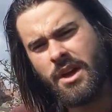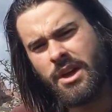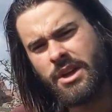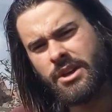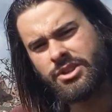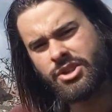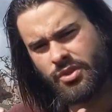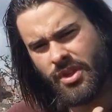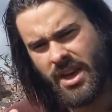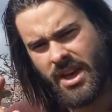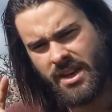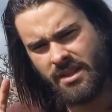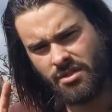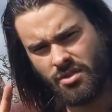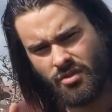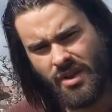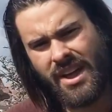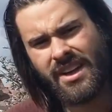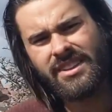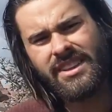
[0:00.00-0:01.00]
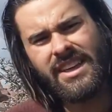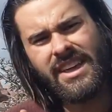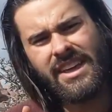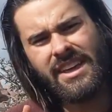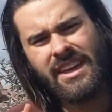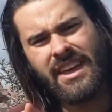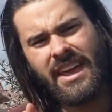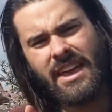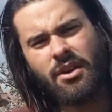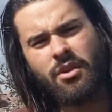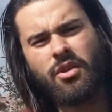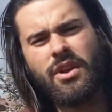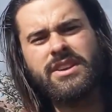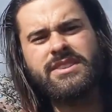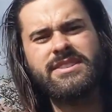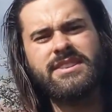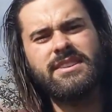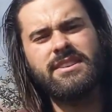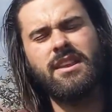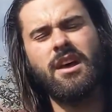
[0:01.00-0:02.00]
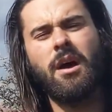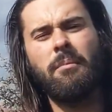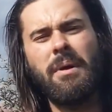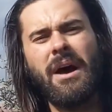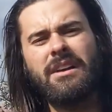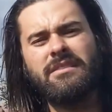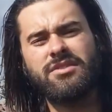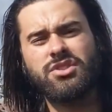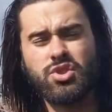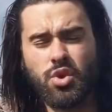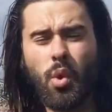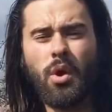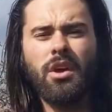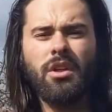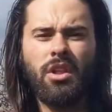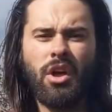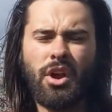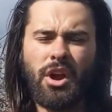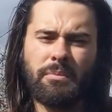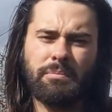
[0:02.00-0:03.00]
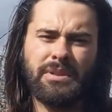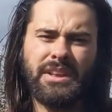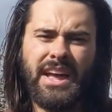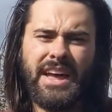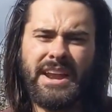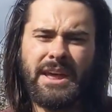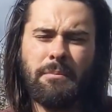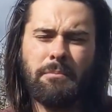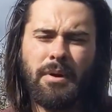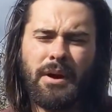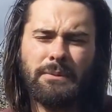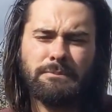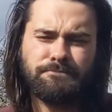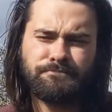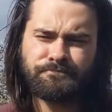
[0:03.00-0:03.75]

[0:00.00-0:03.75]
So they directly increase the amount of soil on our planet, but